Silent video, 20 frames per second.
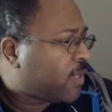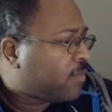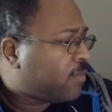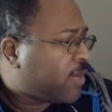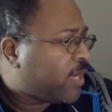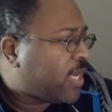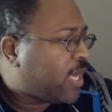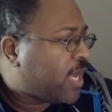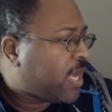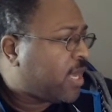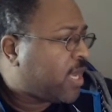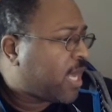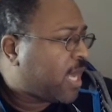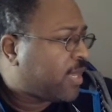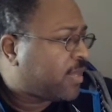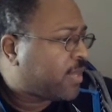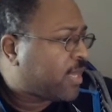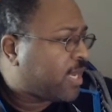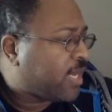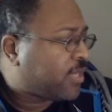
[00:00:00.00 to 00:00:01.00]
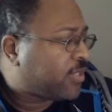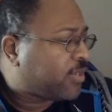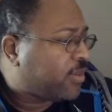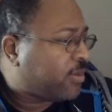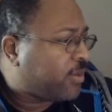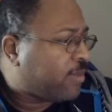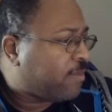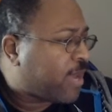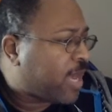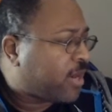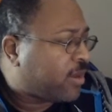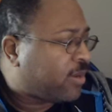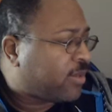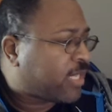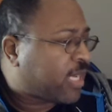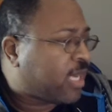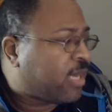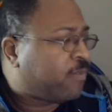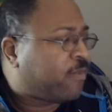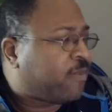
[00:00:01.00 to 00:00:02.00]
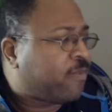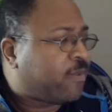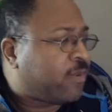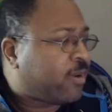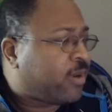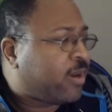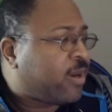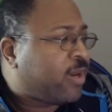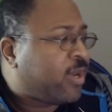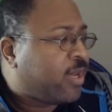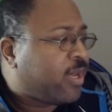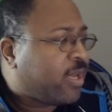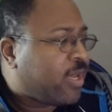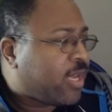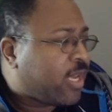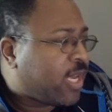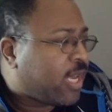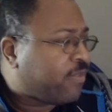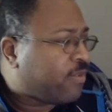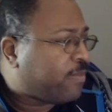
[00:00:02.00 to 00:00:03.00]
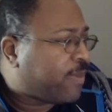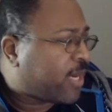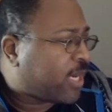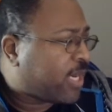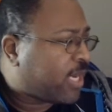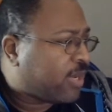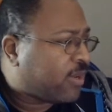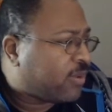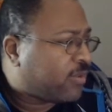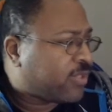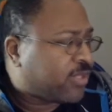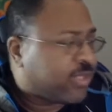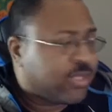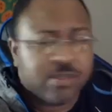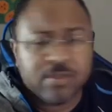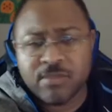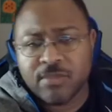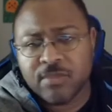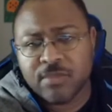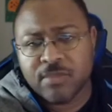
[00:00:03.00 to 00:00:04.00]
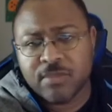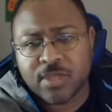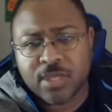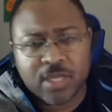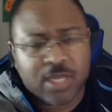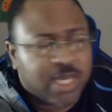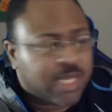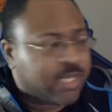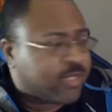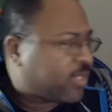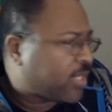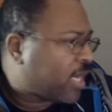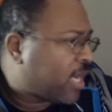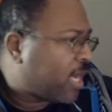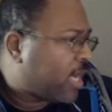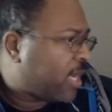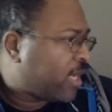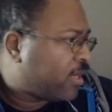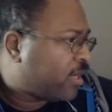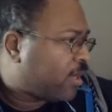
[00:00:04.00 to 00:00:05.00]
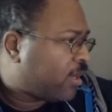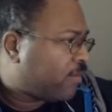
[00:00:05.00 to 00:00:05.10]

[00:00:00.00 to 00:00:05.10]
yeah, I think it's only a matter of time before everybody else gets signed.